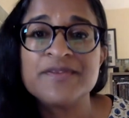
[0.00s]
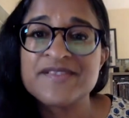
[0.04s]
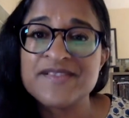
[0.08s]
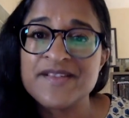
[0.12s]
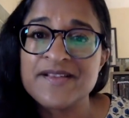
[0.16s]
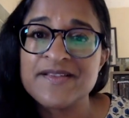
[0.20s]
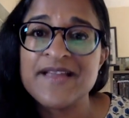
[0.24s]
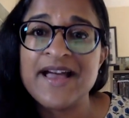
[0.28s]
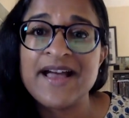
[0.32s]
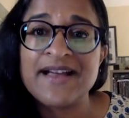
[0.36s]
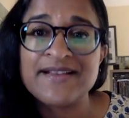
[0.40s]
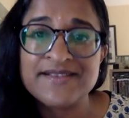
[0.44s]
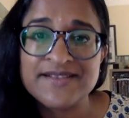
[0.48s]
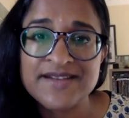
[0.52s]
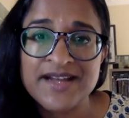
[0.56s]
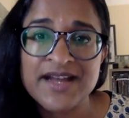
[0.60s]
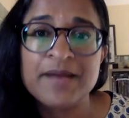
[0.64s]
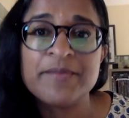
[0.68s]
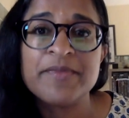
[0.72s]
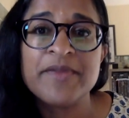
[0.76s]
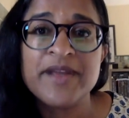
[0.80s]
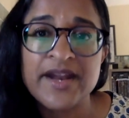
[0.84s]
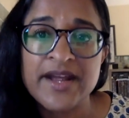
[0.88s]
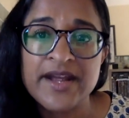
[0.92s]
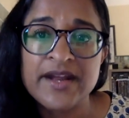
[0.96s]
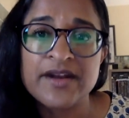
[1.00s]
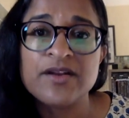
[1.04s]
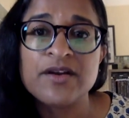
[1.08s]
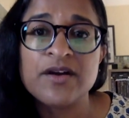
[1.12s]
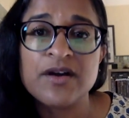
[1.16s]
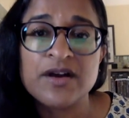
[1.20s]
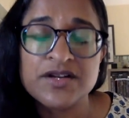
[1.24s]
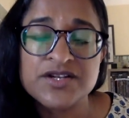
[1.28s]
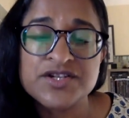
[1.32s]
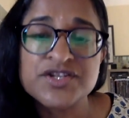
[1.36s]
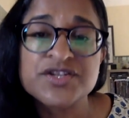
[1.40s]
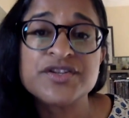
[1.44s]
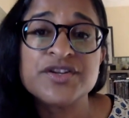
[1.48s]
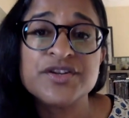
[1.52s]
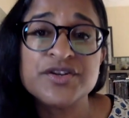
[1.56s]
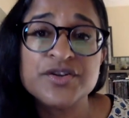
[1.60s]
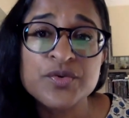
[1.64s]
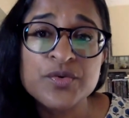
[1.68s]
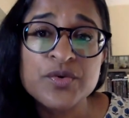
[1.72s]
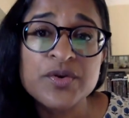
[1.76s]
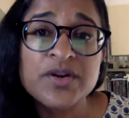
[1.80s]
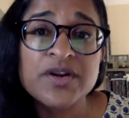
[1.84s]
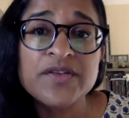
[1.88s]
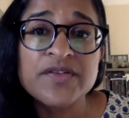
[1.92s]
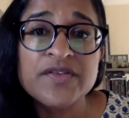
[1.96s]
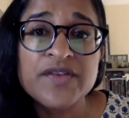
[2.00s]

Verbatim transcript: It was the last time that I had gone to the